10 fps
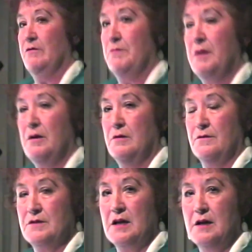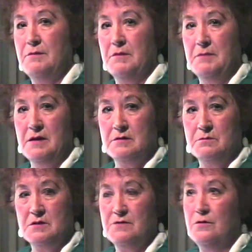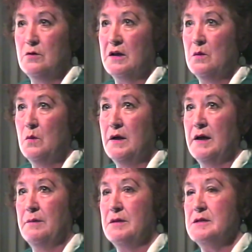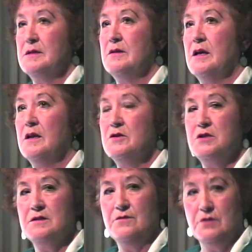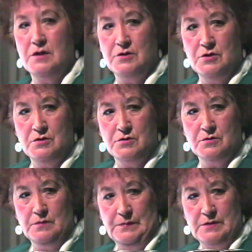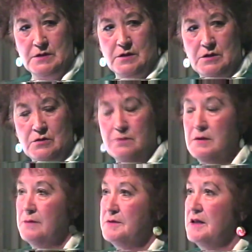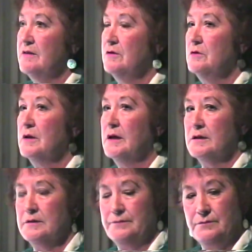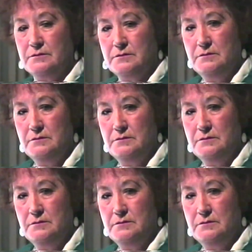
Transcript: said over a period of time the mountain was falling away, and he said the energy is very unusual. So he took me up to have a look at it.